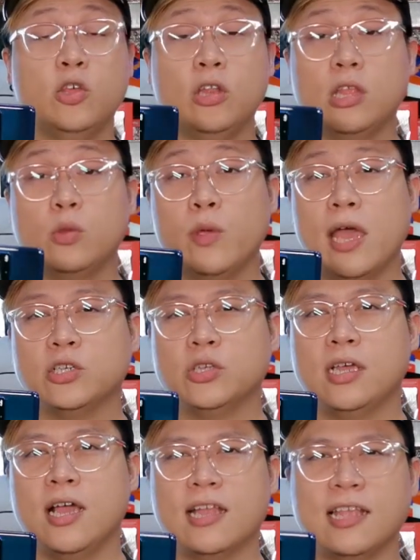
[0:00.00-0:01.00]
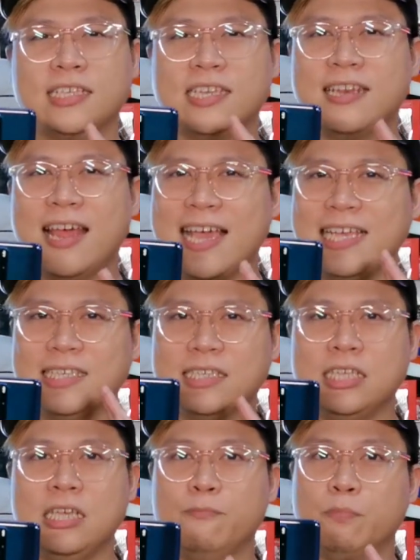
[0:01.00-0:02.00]
the unit that we actually got has a nice
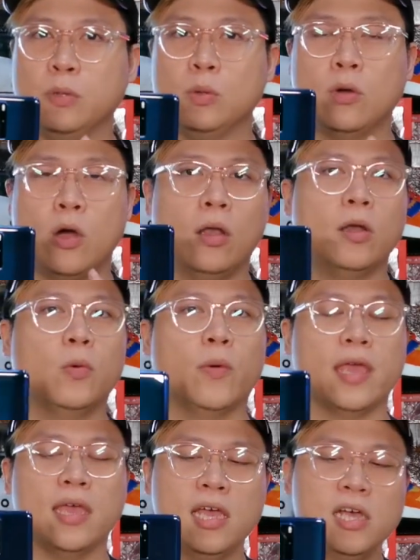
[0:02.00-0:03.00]
deep blue colorway.